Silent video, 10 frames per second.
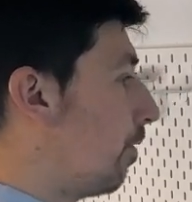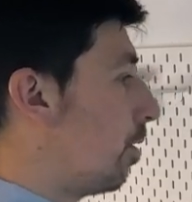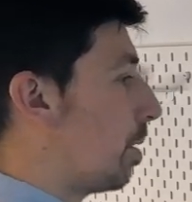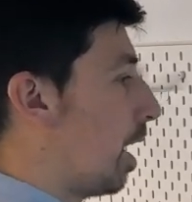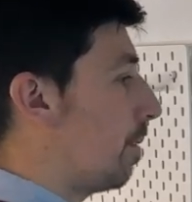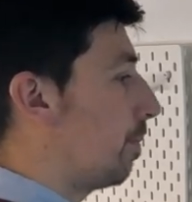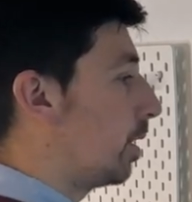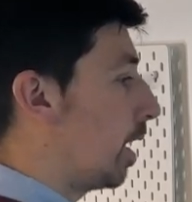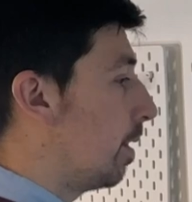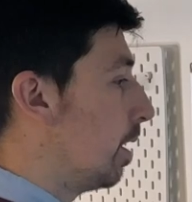from that,
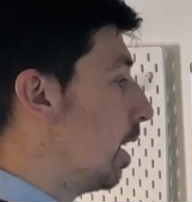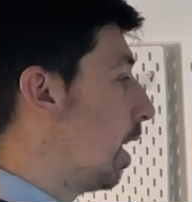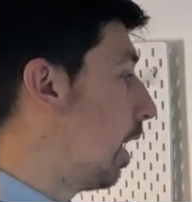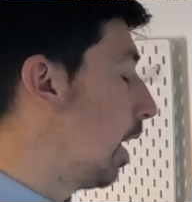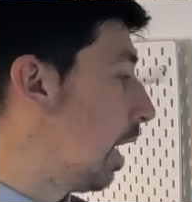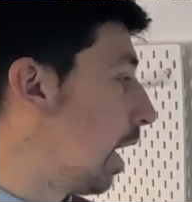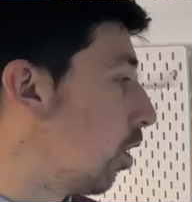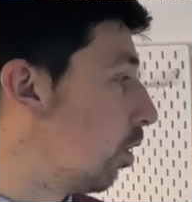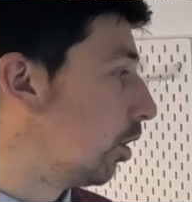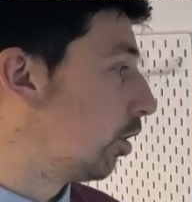
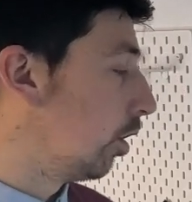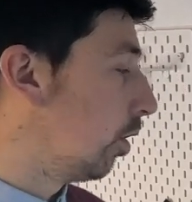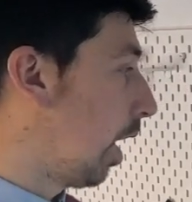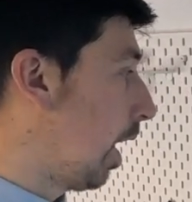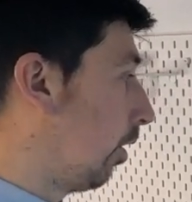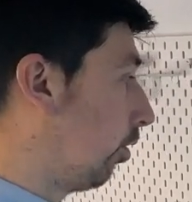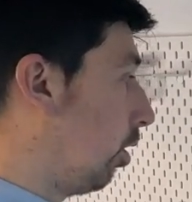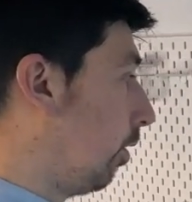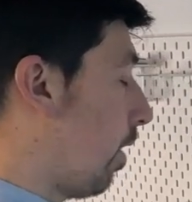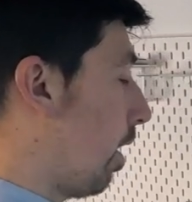according to
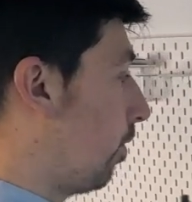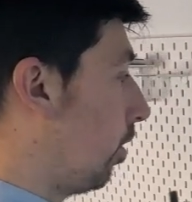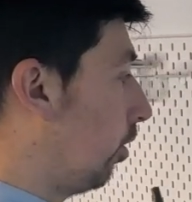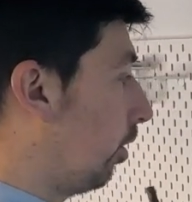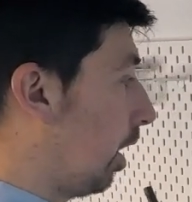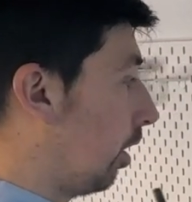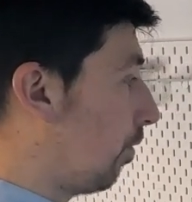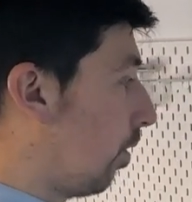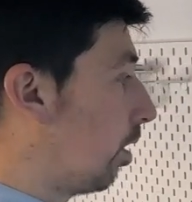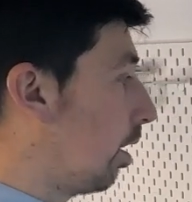Sqfy for us, is
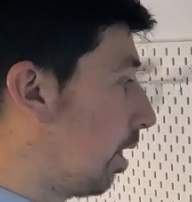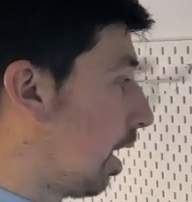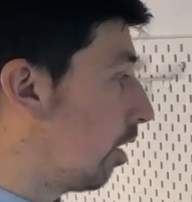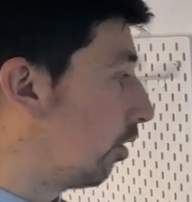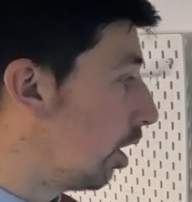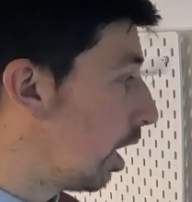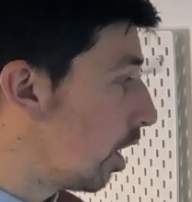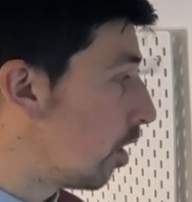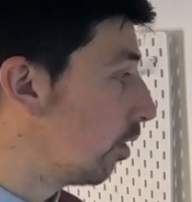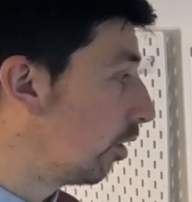
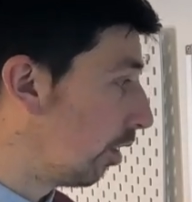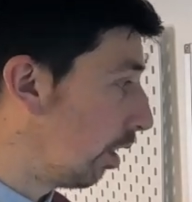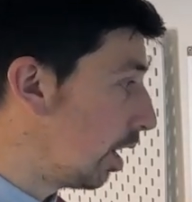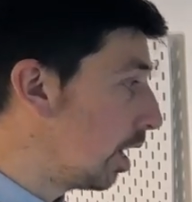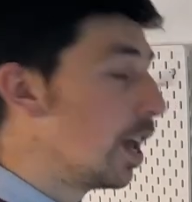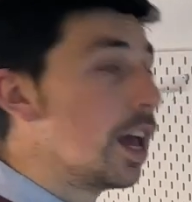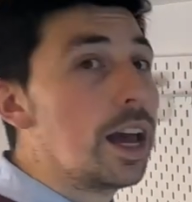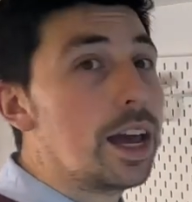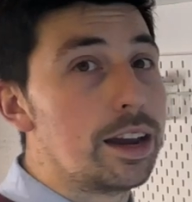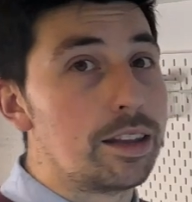43,863
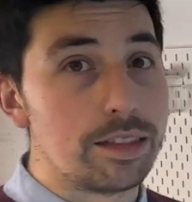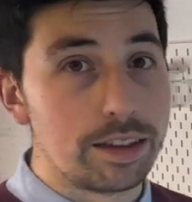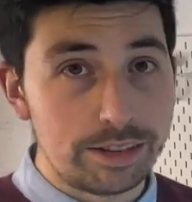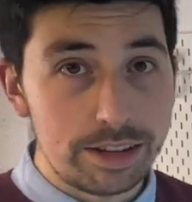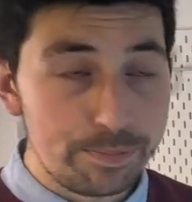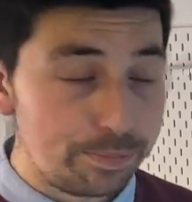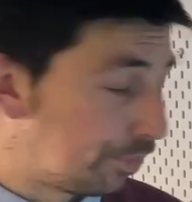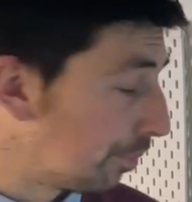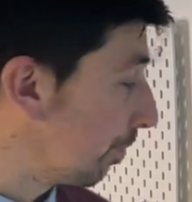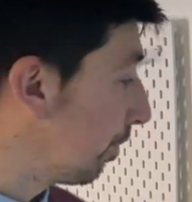and 30.
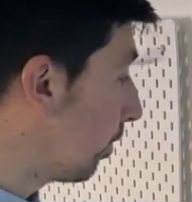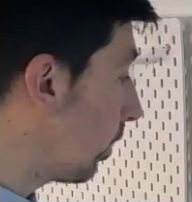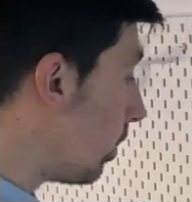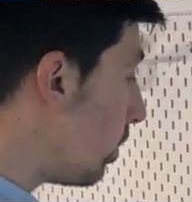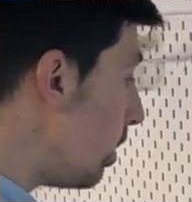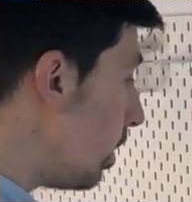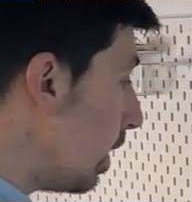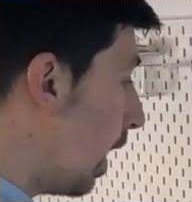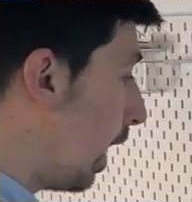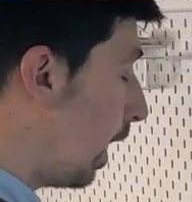
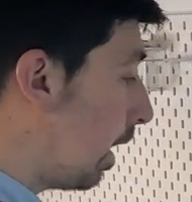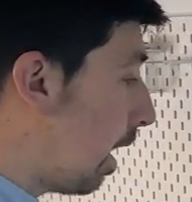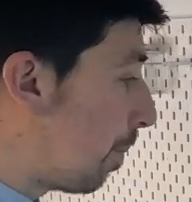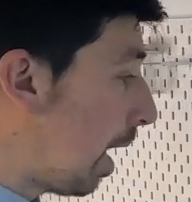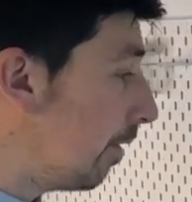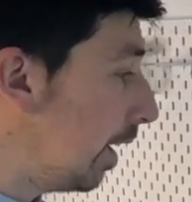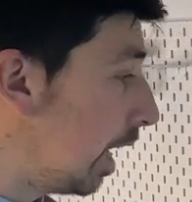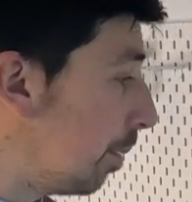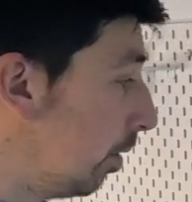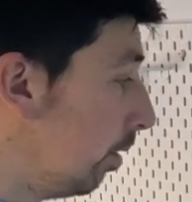A private
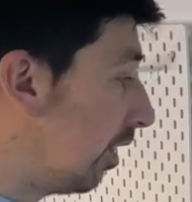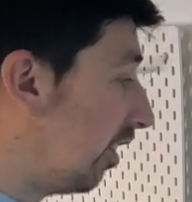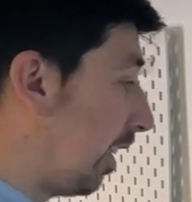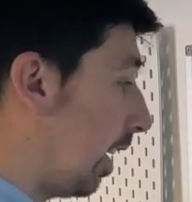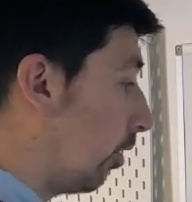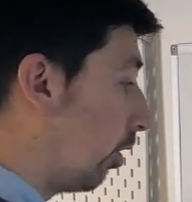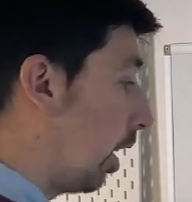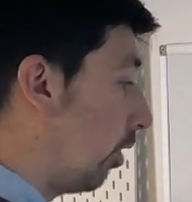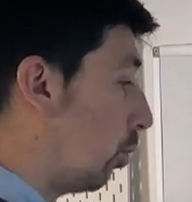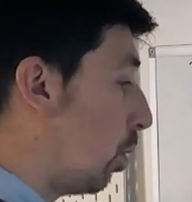label sales.
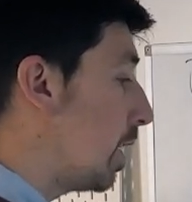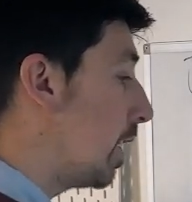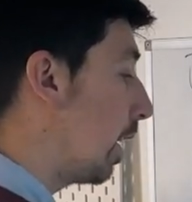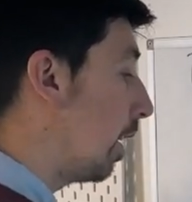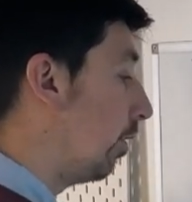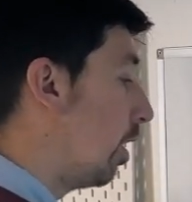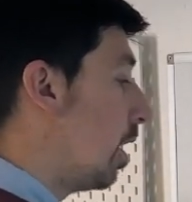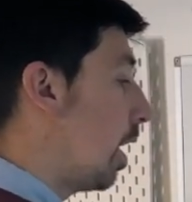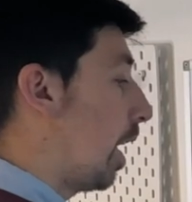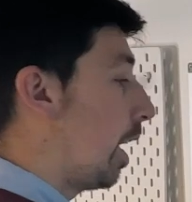Okay, so what I did is
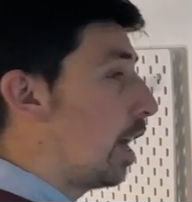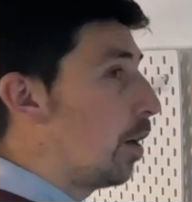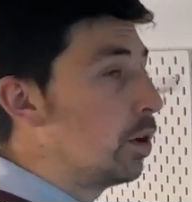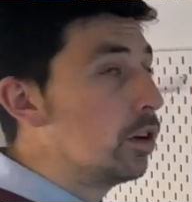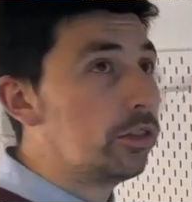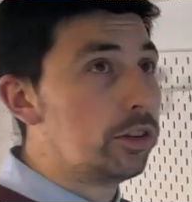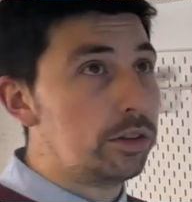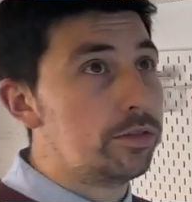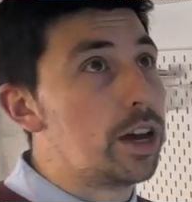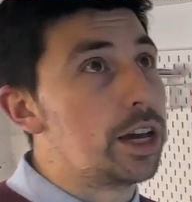I went on
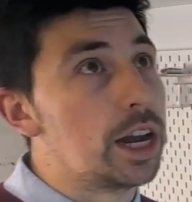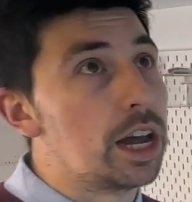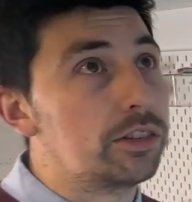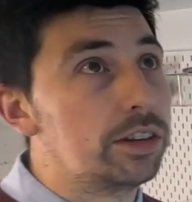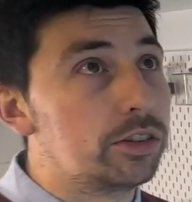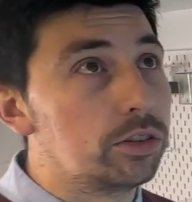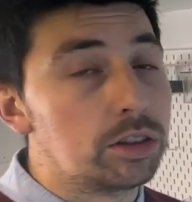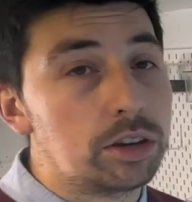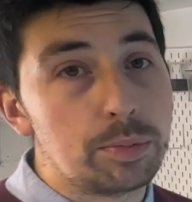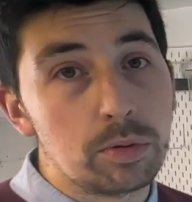Sqfy and I actually took
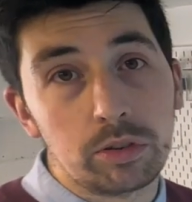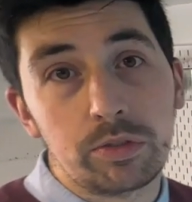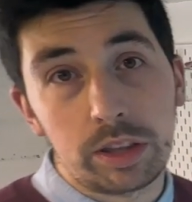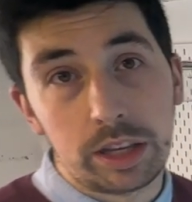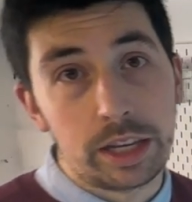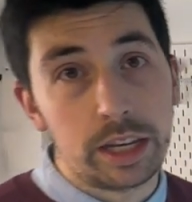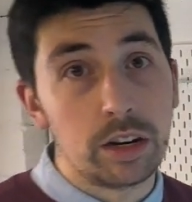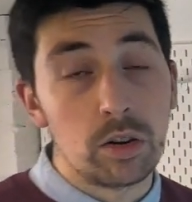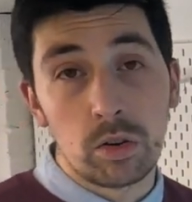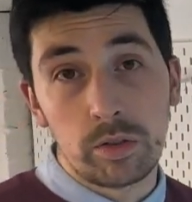the reports for the year
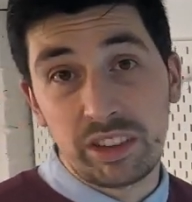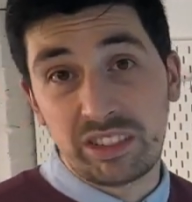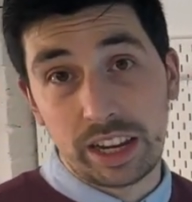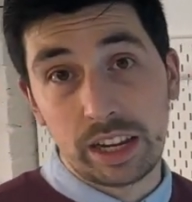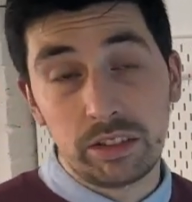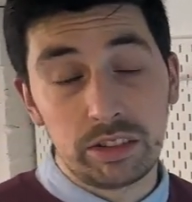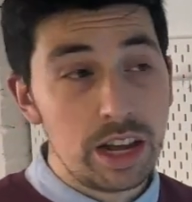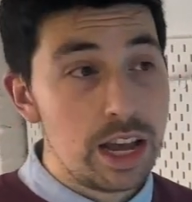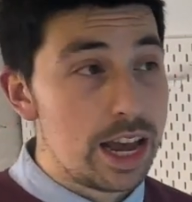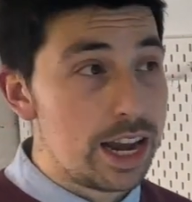of the sales
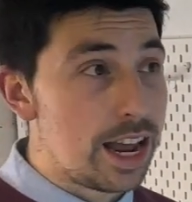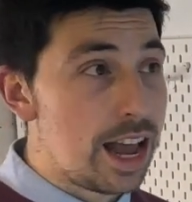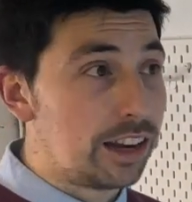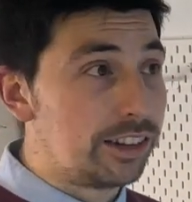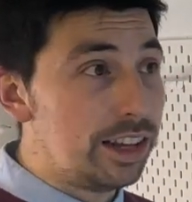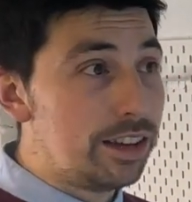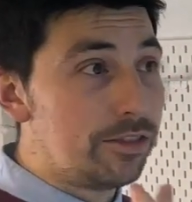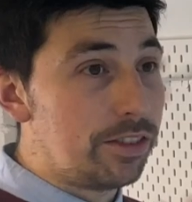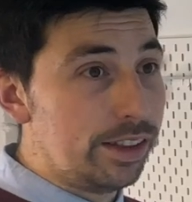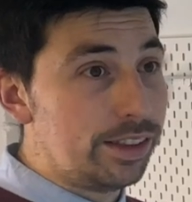and I actually
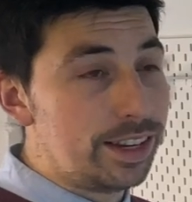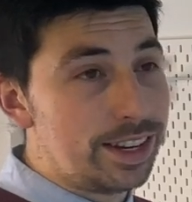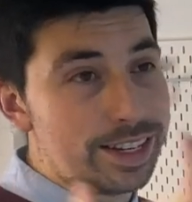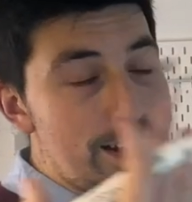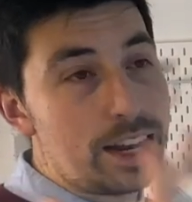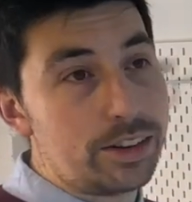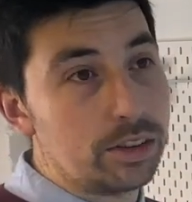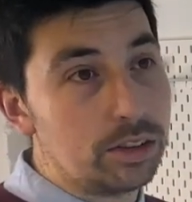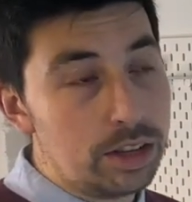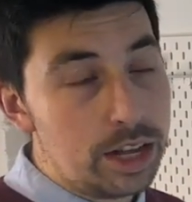filtered the
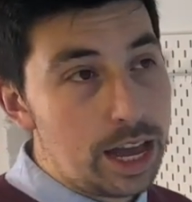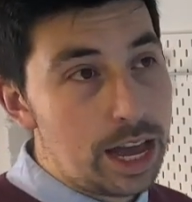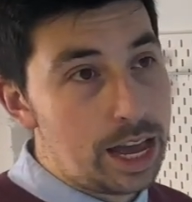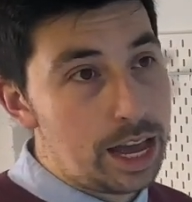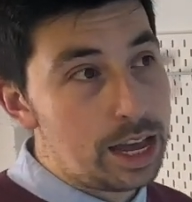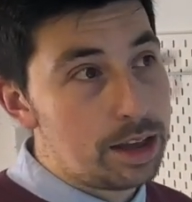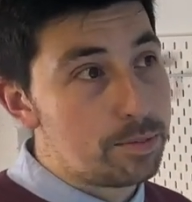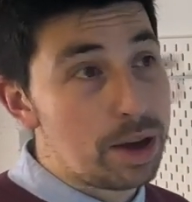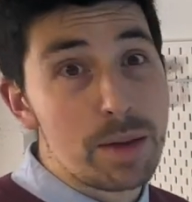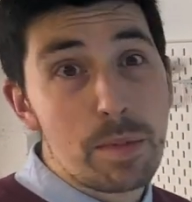title
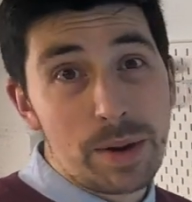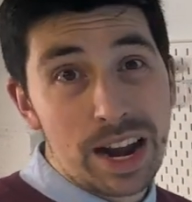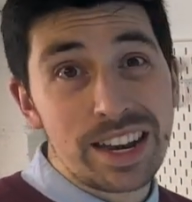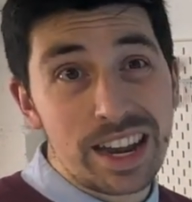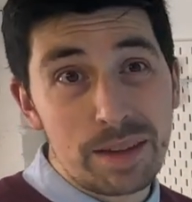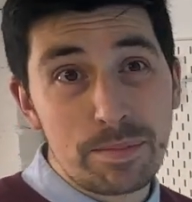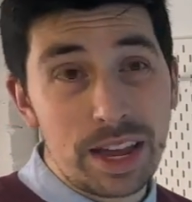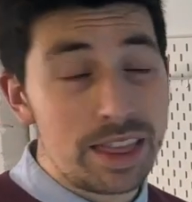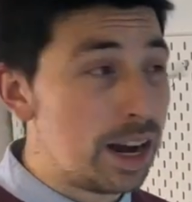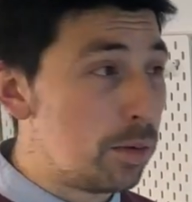by my brand name,
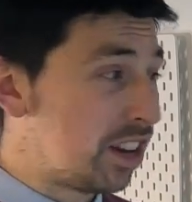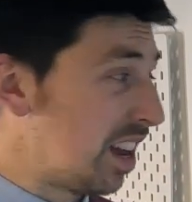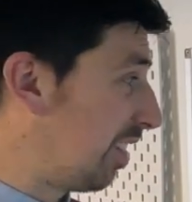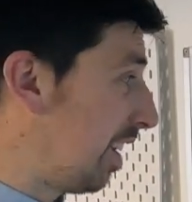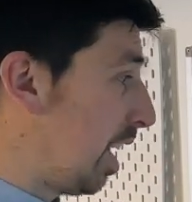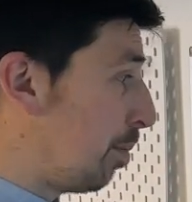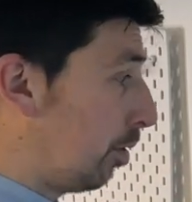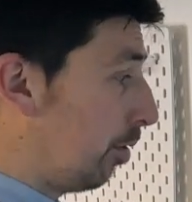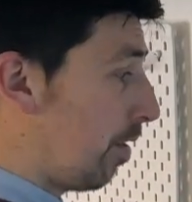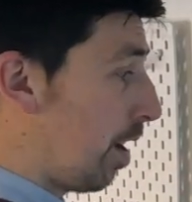and then I was actually able
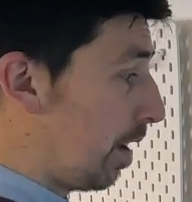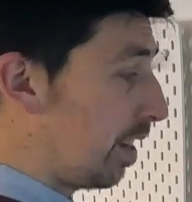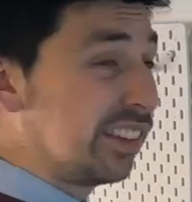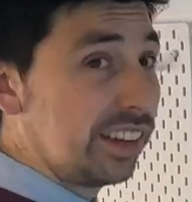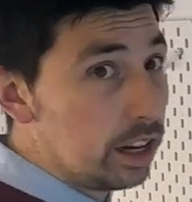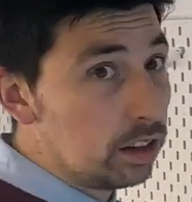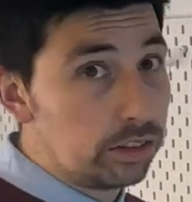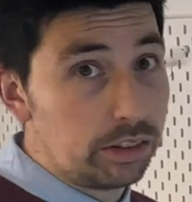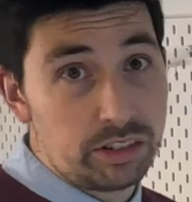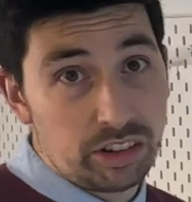to find the
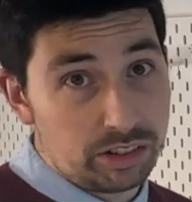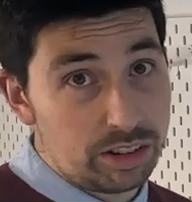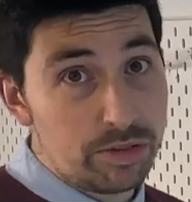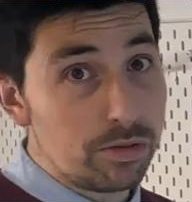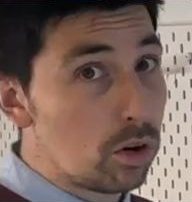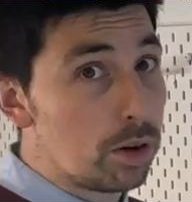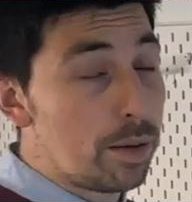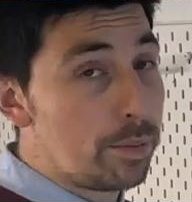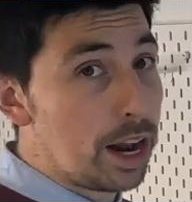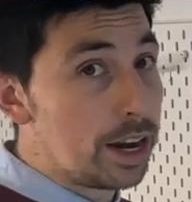sales just for my
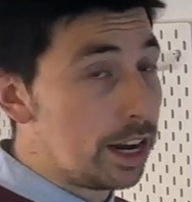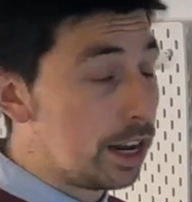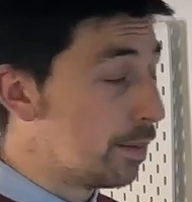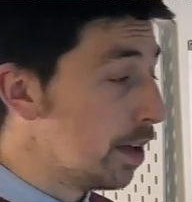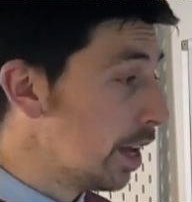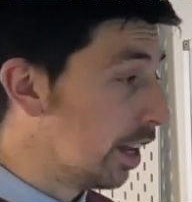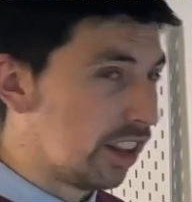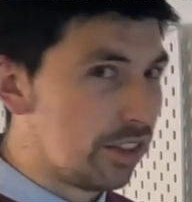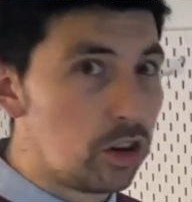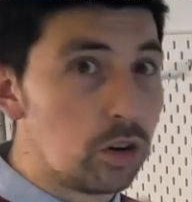brand name
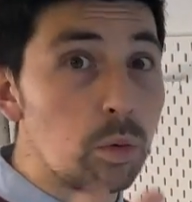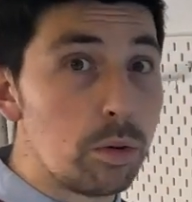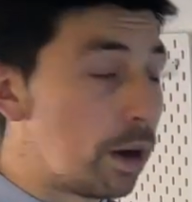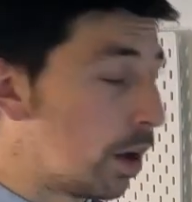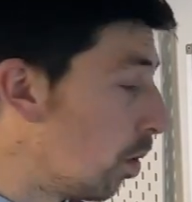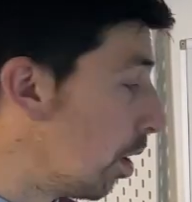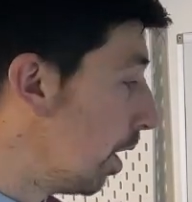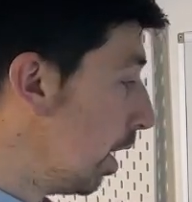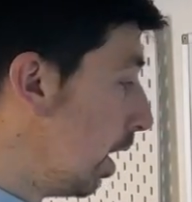instead of going one by one,